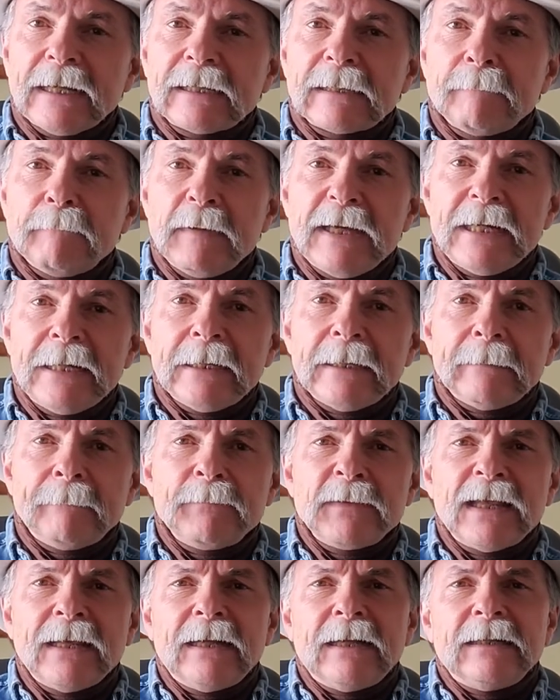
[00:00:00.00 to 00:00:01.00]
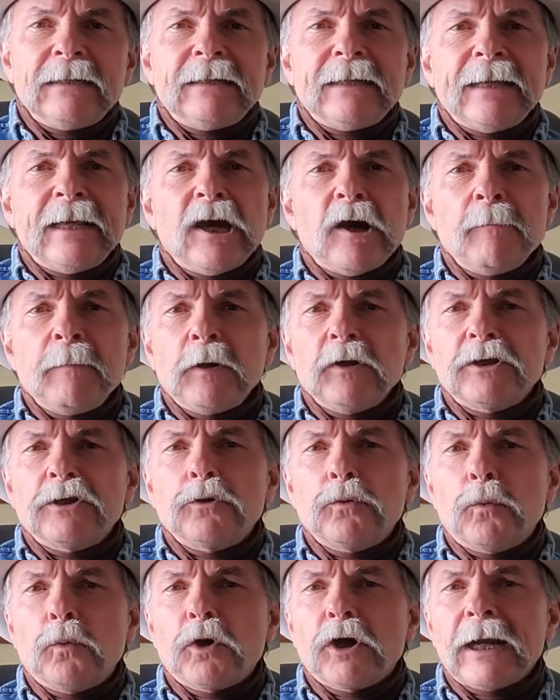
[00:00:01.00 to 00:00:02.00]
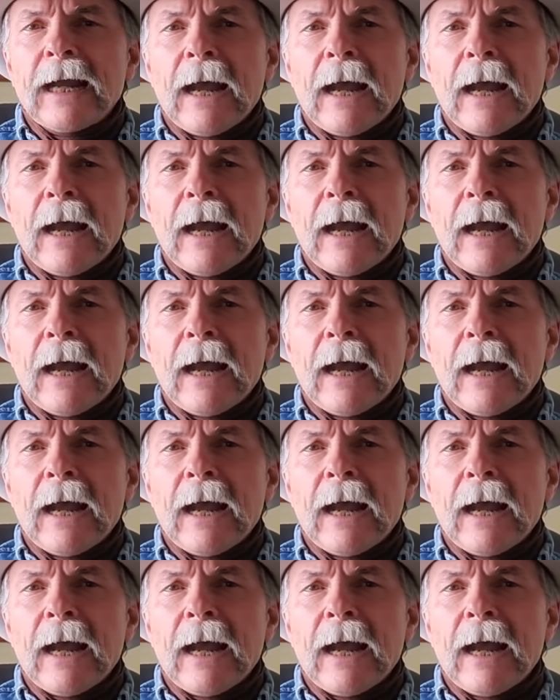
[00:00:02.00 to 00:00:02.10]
committee to help it to work